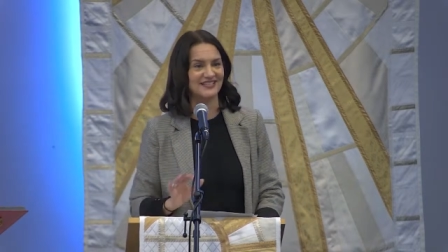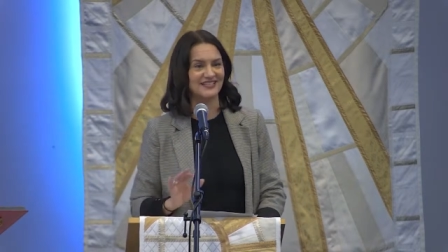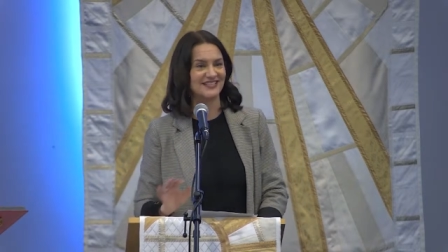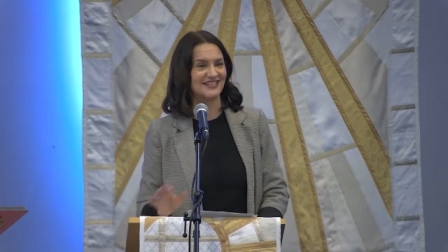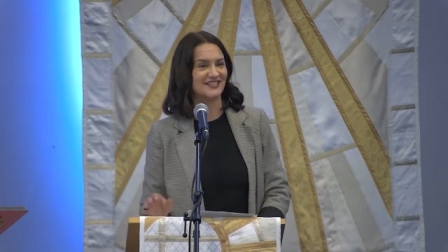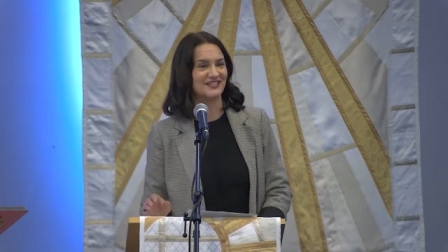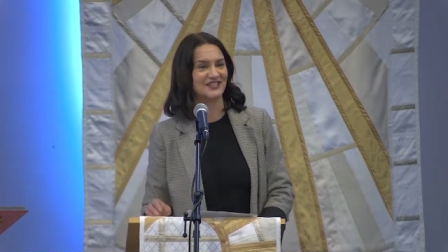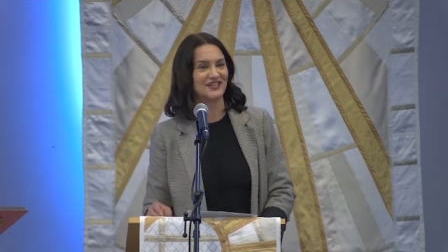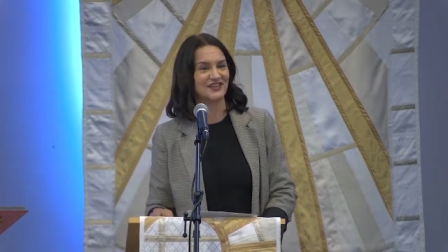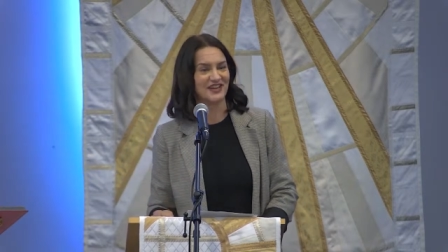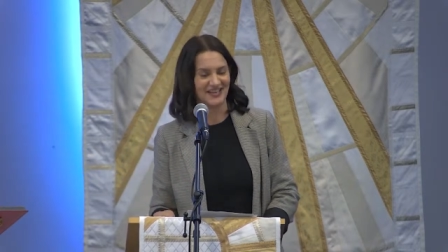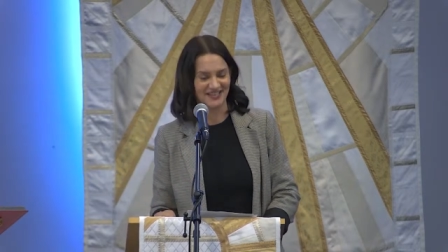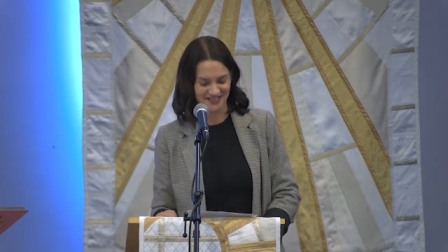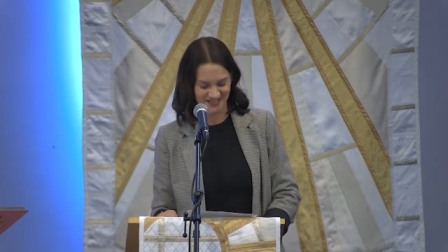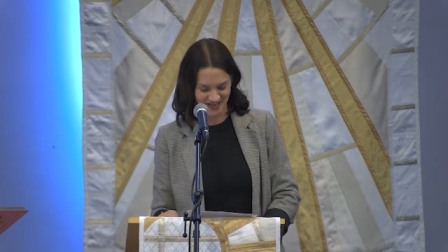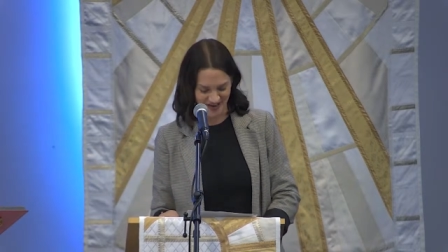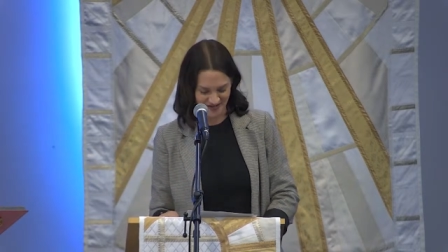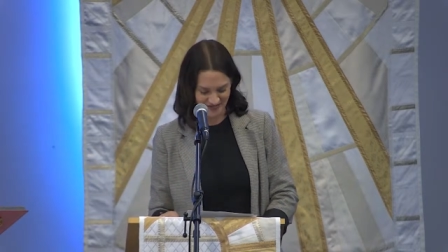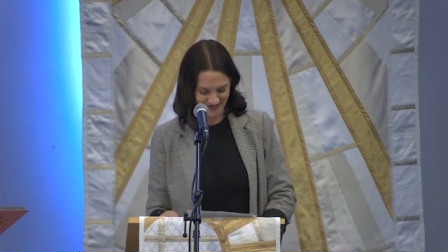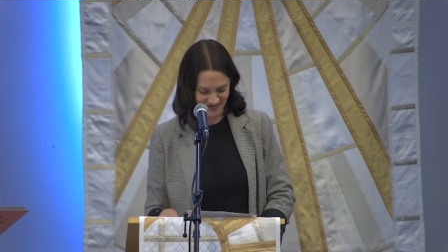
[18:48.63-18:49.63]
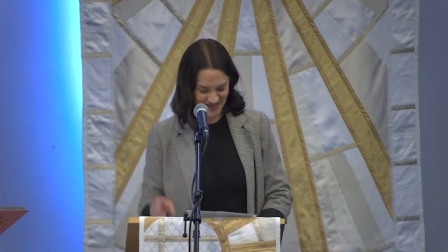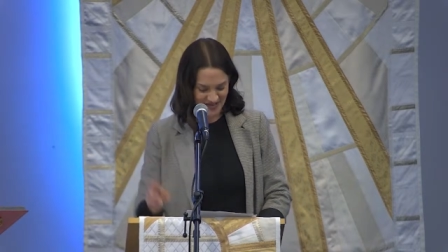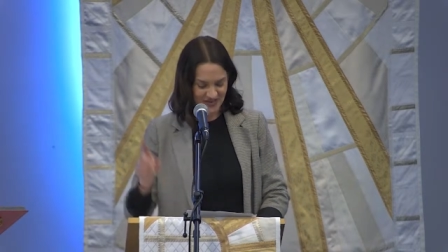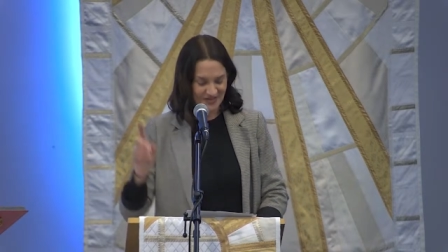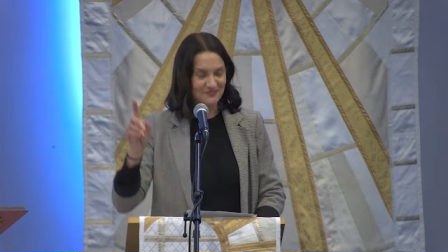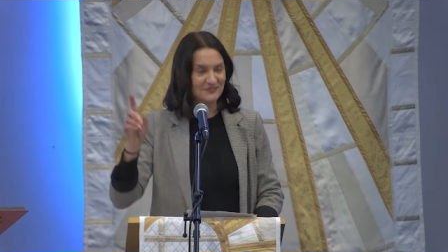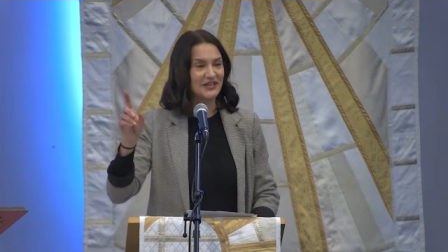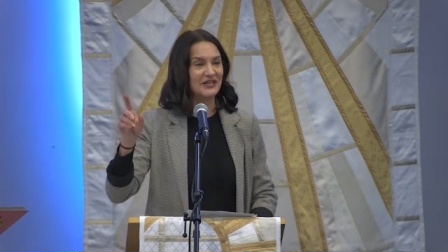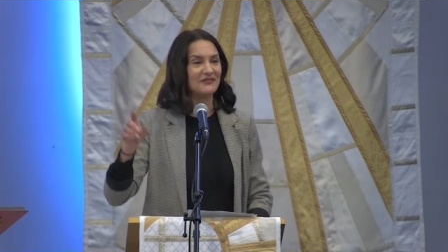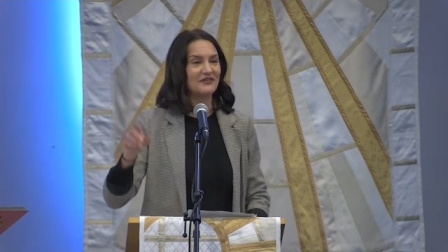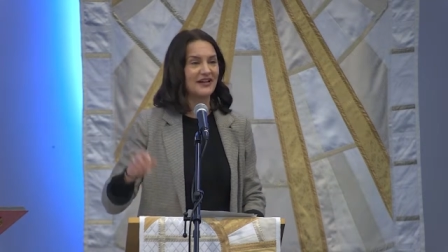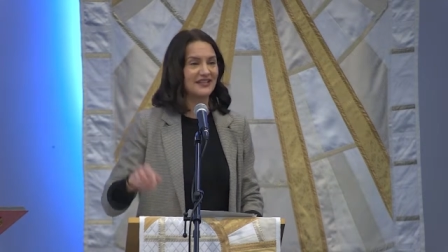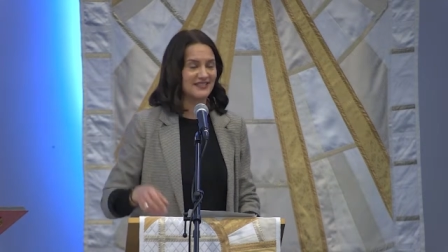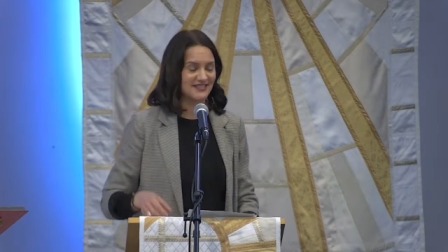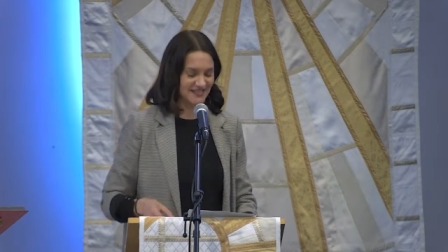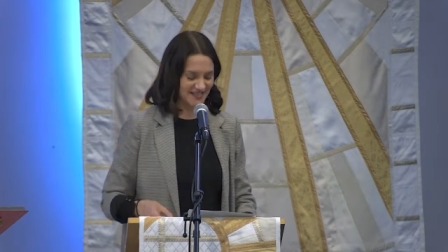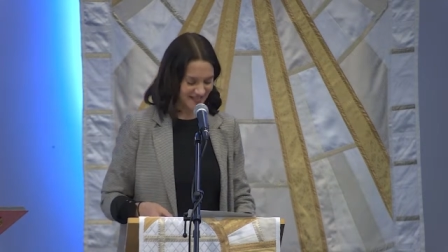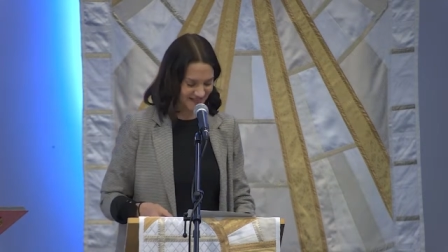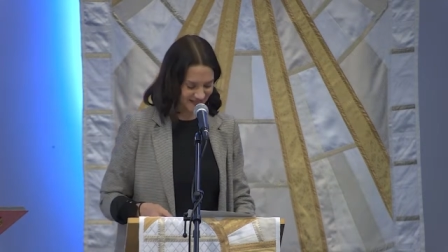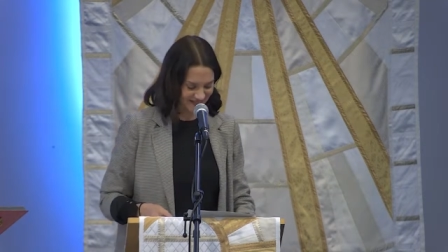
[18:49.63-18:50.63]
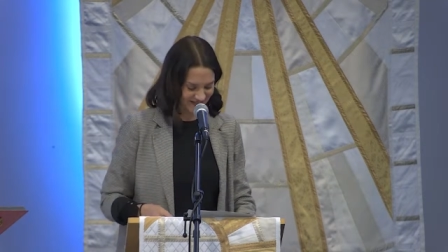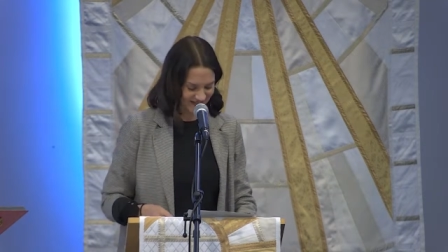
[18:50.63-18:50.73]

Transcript: He does a great job. But he writes this